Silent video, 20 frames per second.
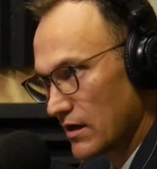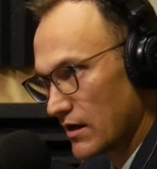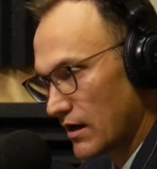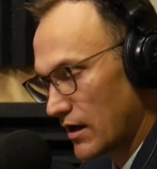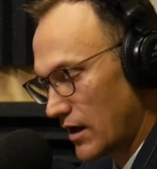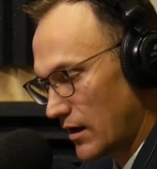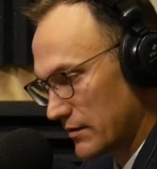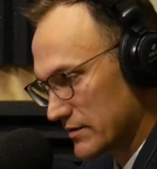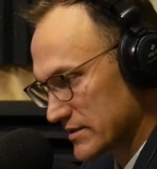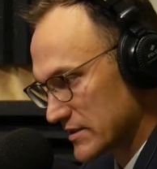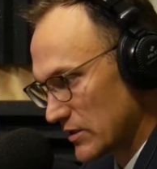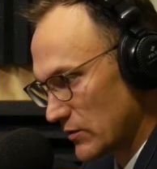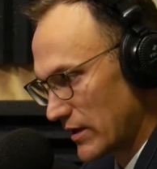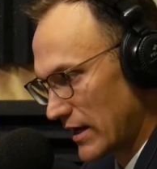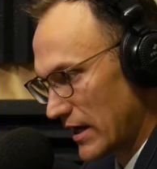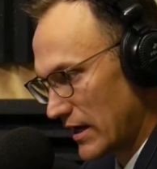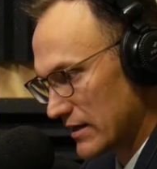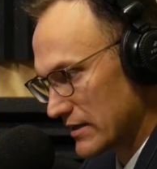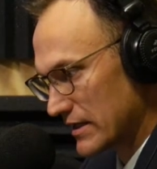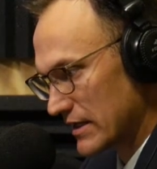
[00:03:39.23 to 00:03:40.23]
to see what
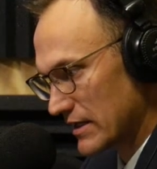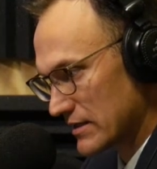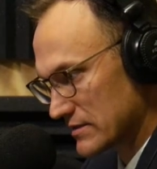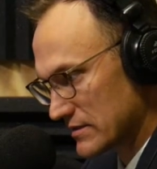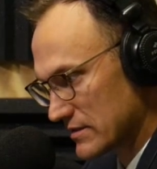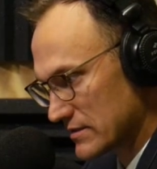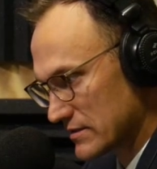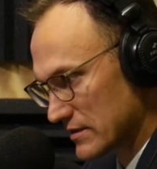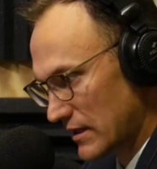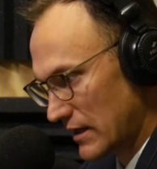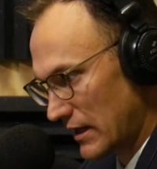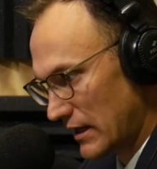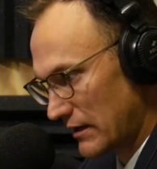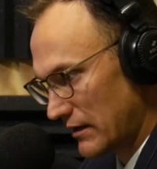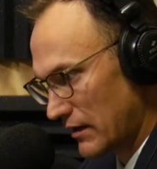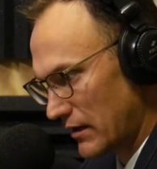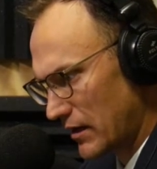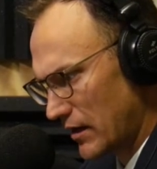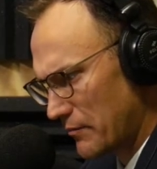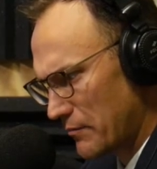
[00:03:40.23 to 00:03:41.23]
he has to say.
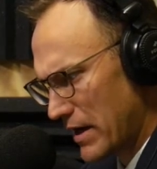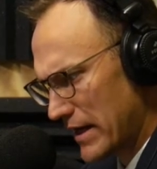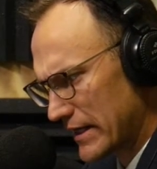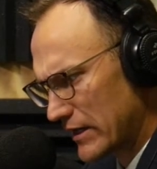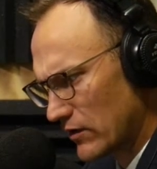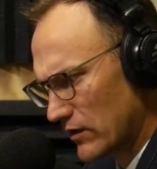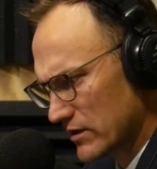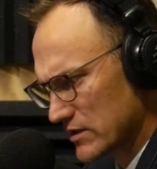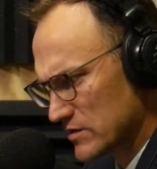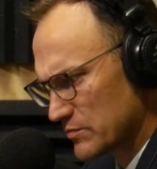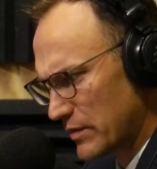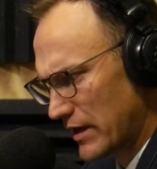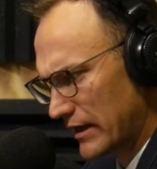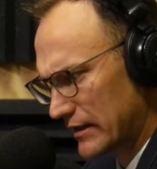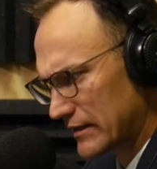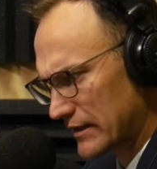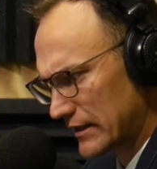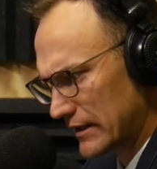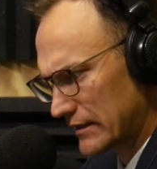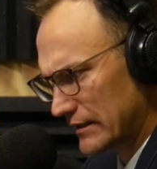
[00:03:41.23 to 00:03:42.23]
Many are
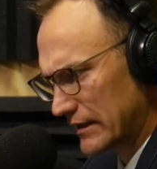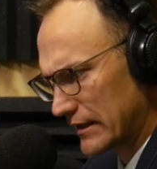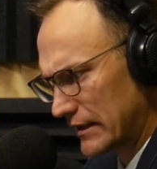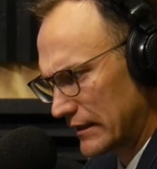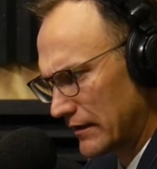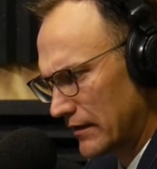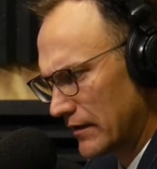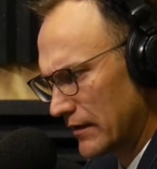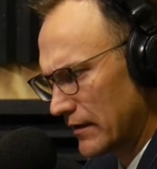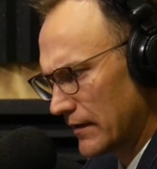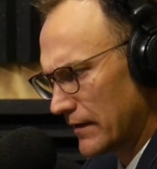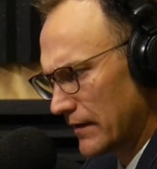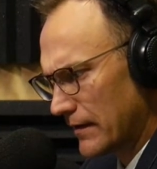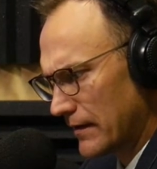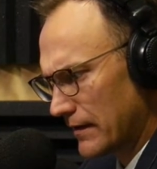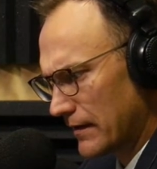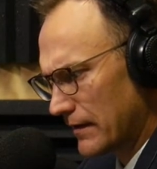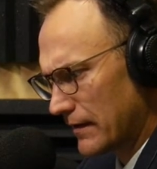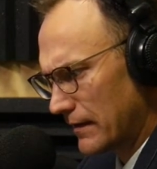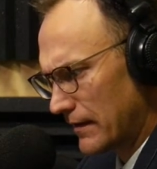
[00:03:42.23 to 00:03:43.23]
expecting that
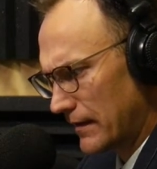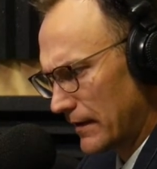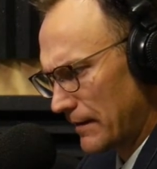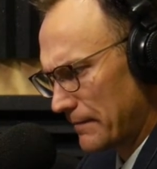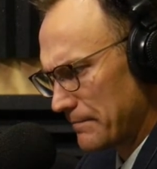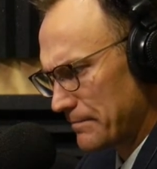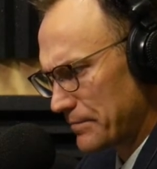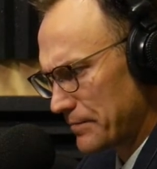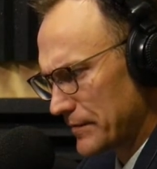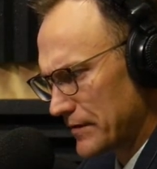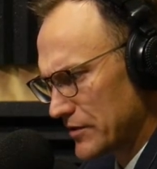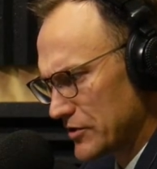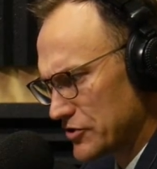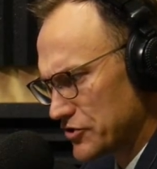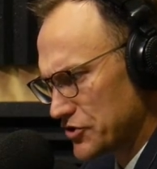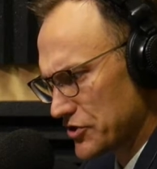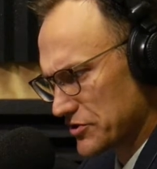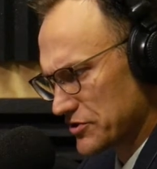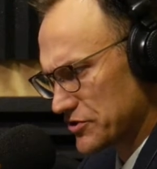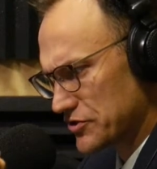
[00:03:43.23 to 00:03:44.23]

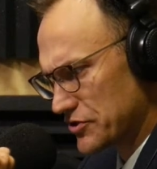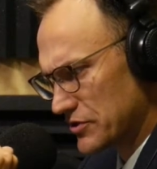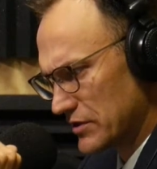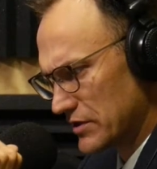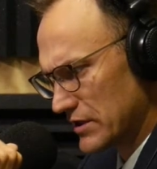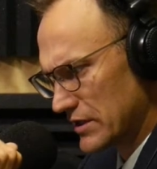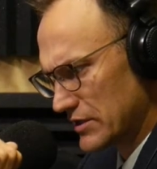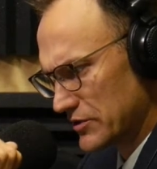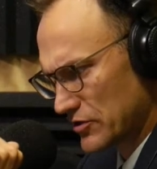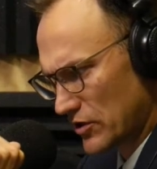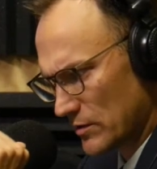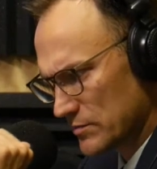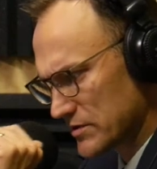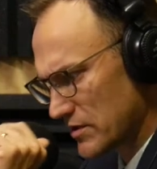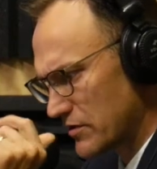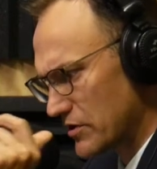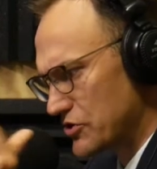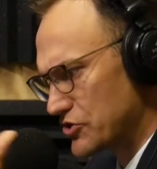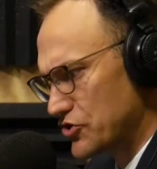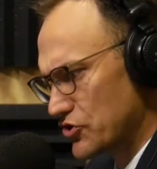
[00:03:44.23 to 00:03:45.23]
just in terms
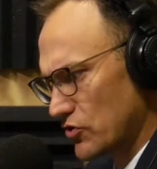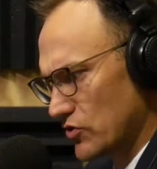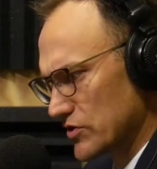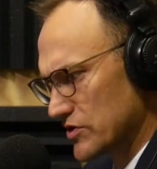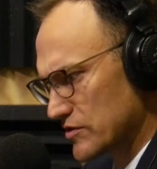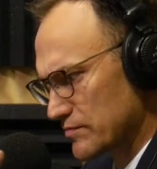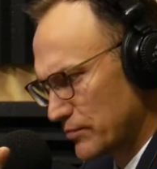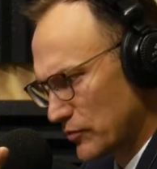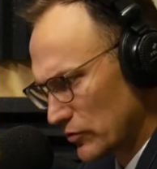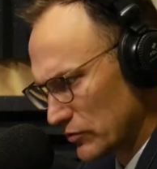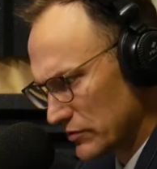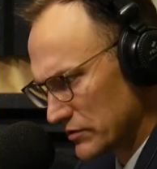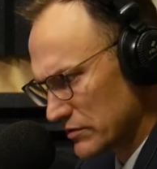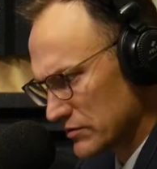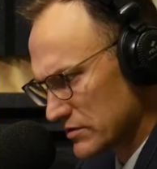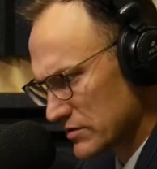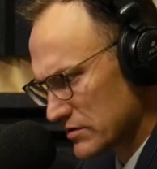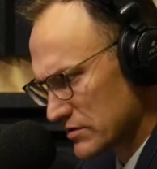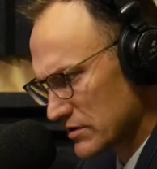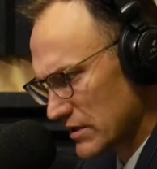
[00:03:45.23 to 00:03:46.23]
of the
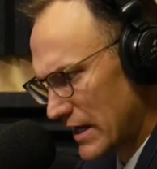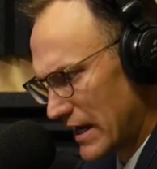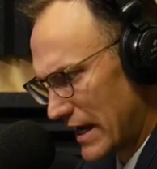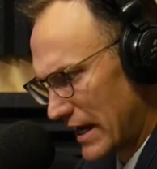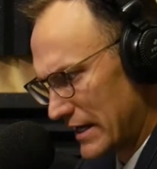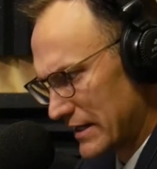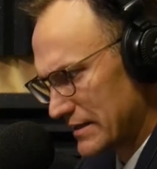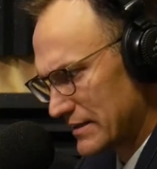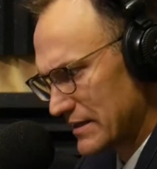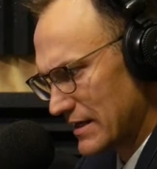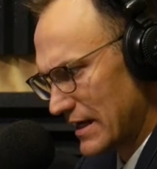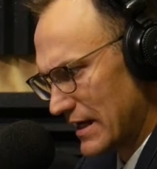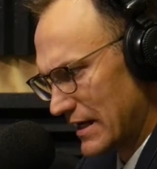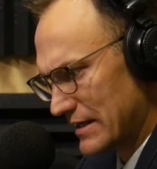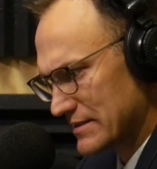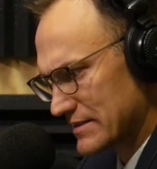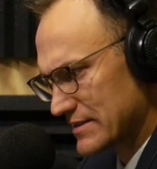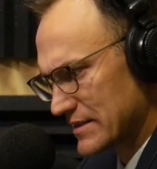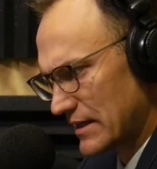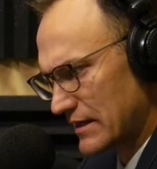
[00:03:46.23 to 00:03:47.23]
jurisprudence and
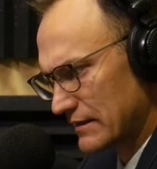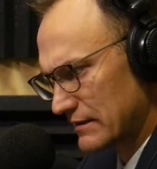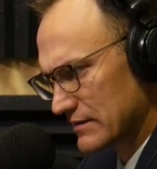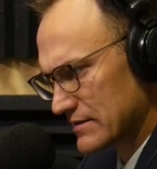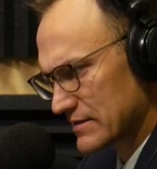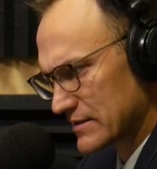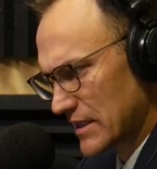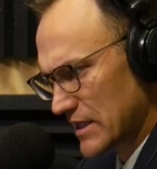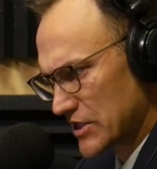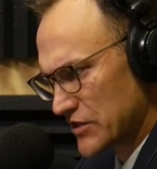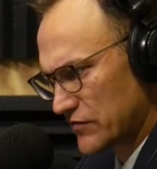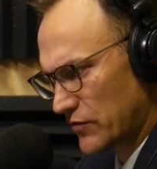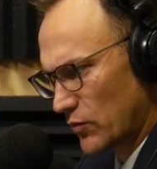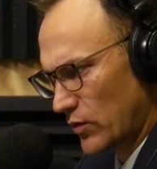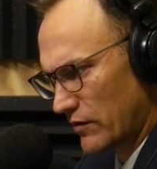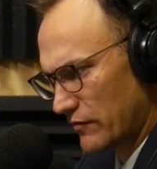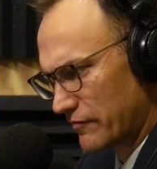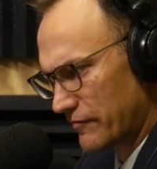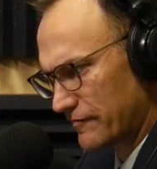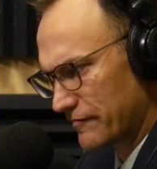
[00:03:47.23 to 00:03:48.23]
setting the stage for
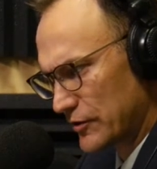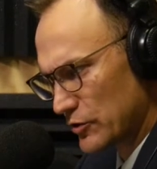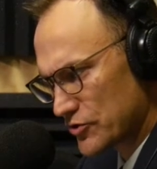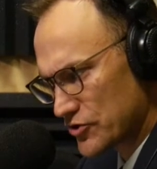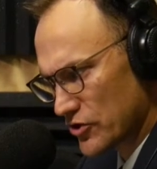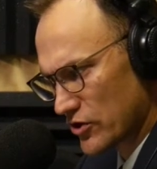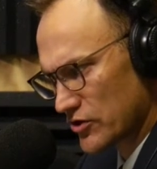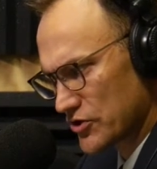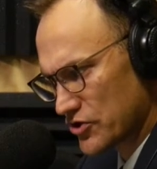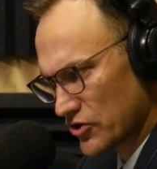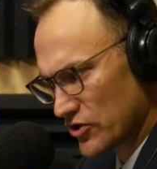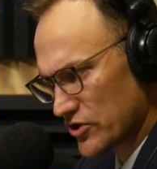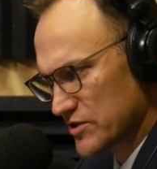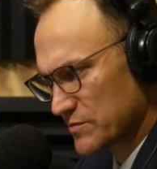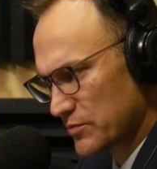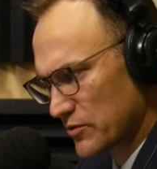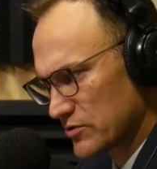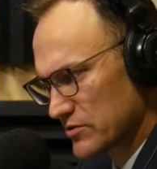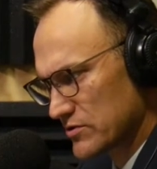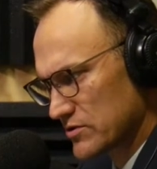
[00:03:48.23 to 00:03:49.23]
what future
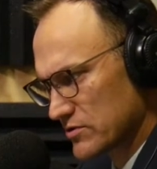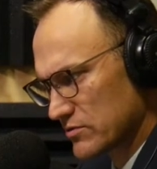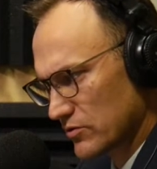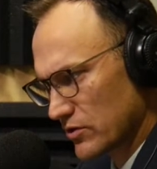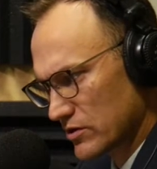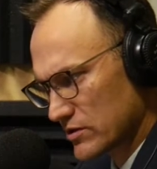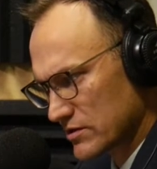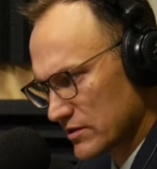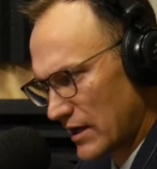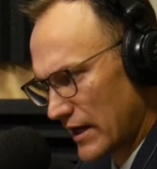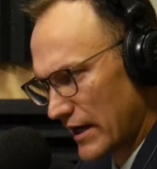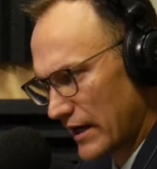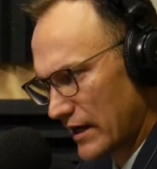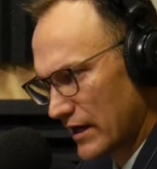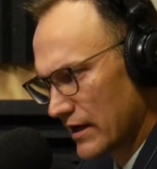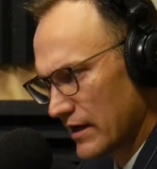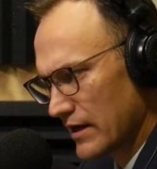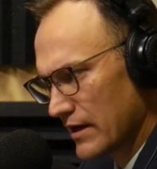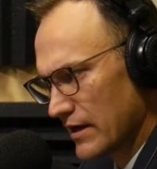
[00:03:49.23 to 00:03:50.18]
jurisprudence looks like,